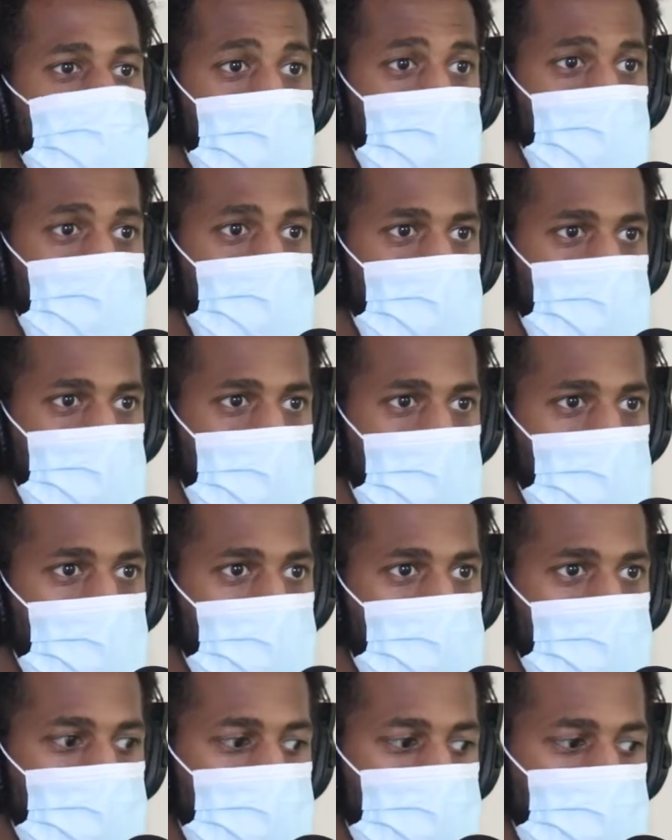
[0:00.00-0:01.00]
I think now
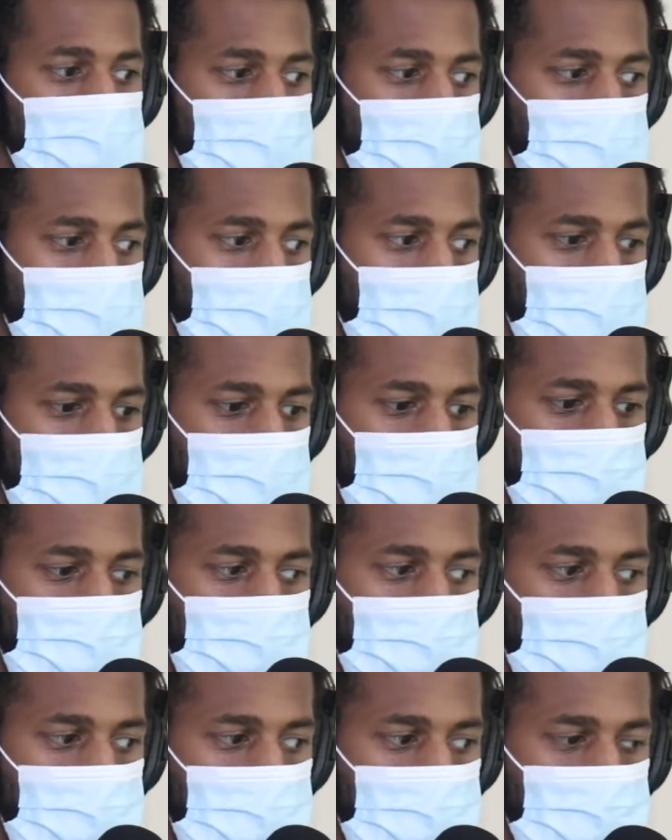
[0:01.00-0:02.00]
these so-called
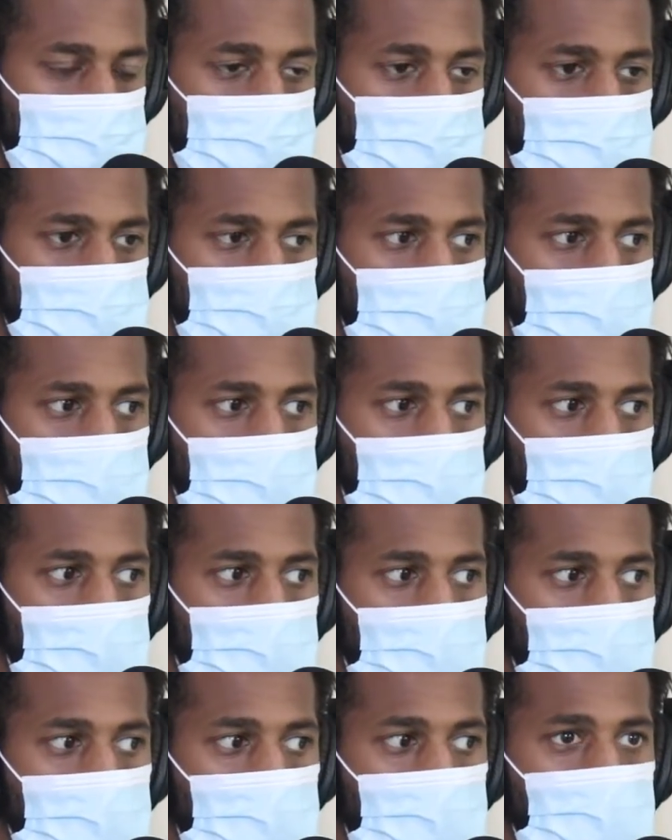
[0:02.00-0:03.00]
influencers,
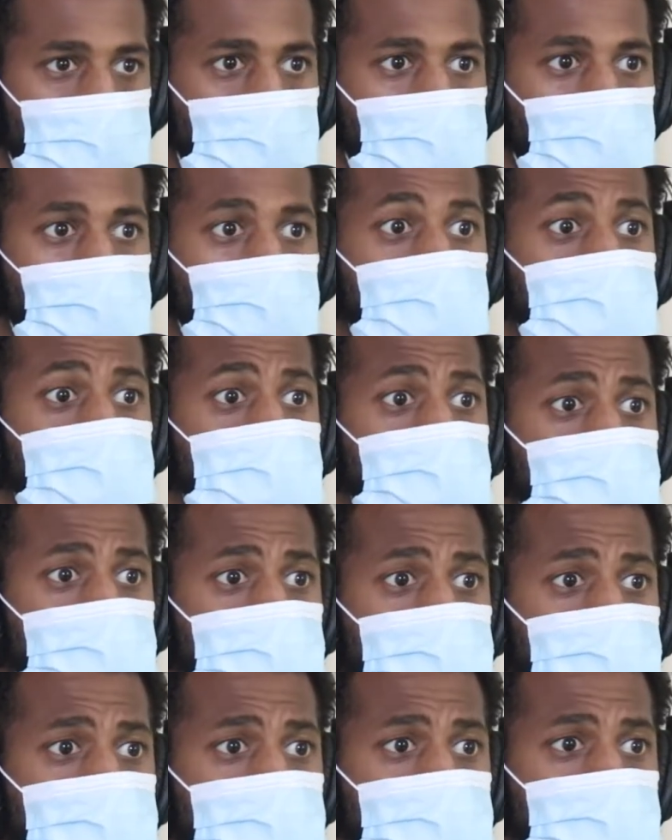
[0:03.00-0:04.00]

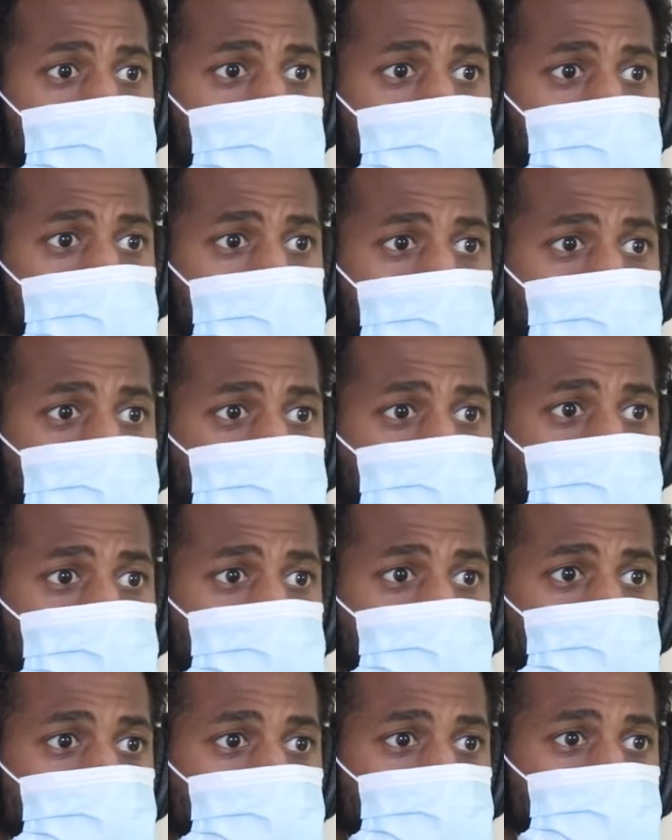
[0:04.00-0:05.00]
we as
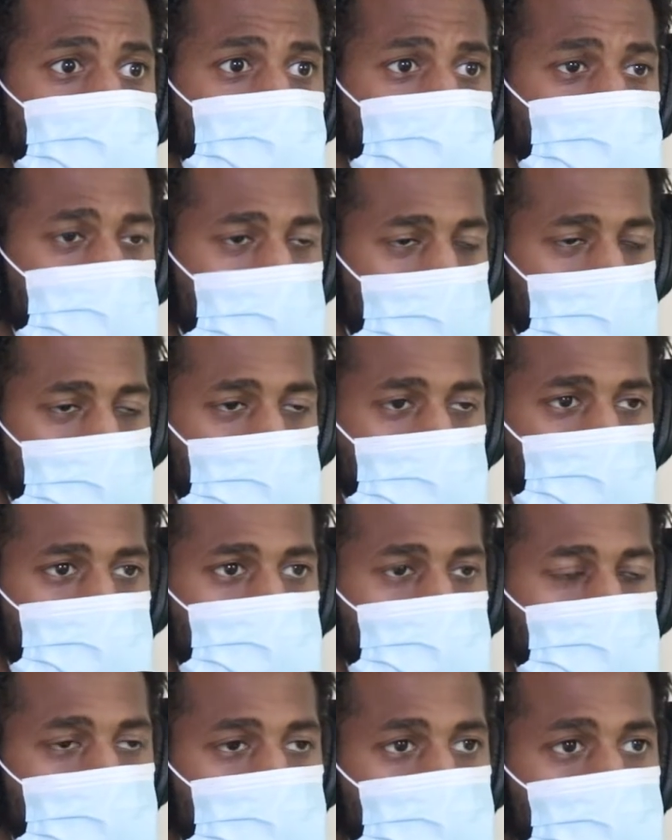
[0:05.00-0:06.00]
in society
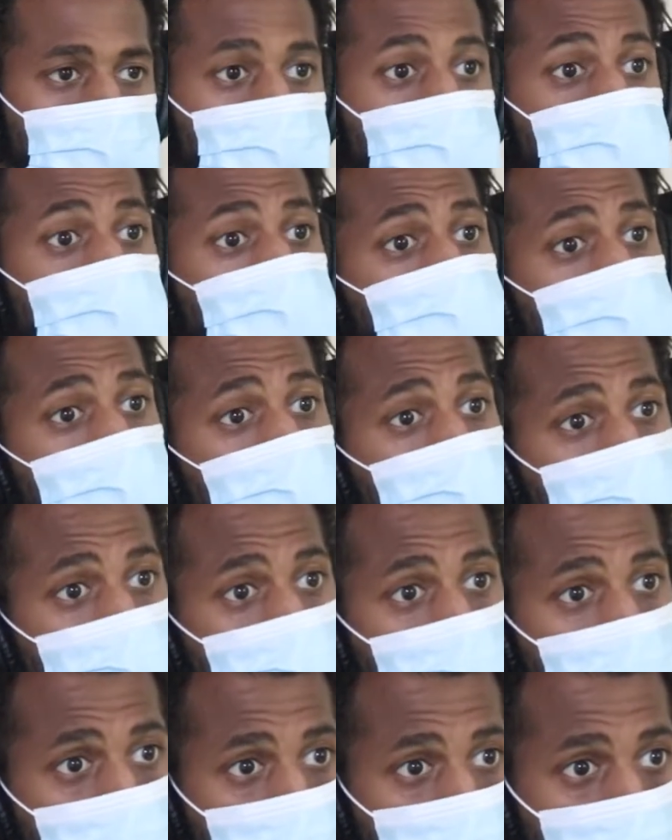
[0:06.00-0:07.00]
users, we made
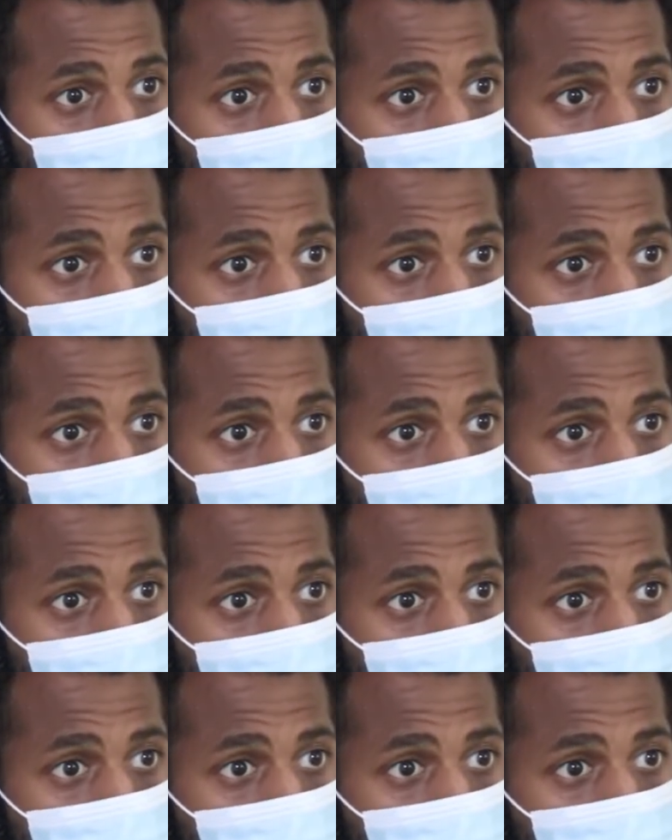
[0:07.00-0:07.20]
them.